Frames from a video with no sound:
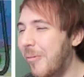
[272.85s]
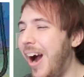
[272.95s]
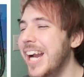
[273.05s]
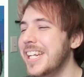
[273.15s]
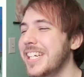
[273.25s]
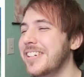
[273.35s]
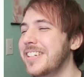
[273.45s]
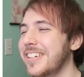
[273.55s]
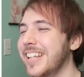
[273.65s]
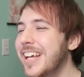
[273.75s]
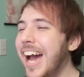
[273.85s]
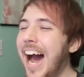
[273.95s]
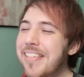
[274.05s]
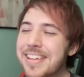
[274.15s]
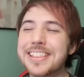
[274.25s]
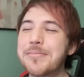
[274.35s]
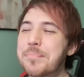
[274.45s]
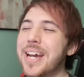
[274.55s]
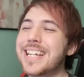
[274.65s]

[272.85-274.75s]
Why do you do this? I think the